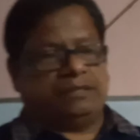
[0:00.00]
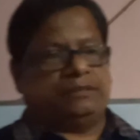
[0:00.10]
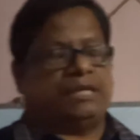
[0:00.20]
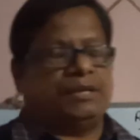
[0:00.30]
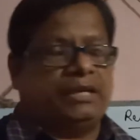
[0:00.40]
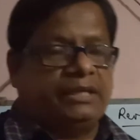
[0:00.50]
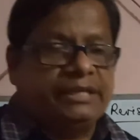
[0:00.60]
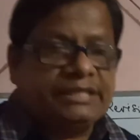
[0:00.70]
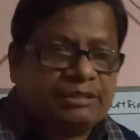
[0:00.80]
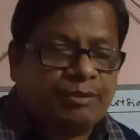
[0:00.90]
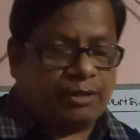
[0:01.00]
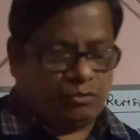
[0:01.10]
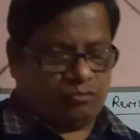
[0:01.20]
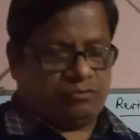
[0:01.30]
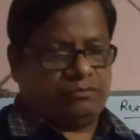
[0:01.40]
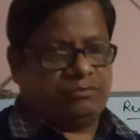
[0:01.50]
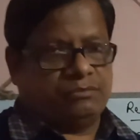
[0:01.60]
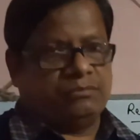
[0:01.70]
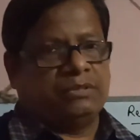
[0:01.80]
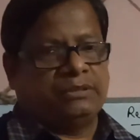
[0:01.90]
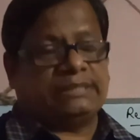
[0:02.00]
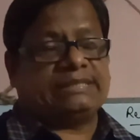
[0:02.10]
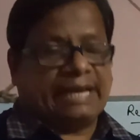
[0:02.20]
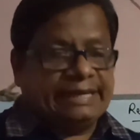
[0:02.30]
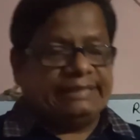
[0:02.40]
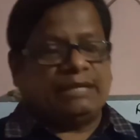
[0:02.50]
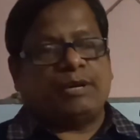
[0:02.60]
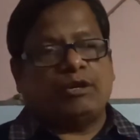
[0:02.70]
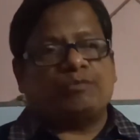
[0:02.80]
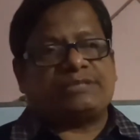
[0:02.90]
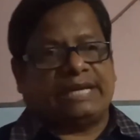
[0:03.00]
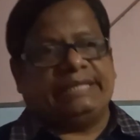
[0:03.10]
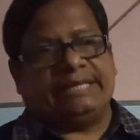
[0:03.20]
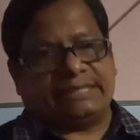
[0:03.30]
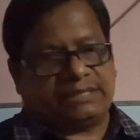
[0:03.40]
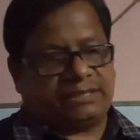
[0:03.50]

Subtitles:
the least value, the value of sin x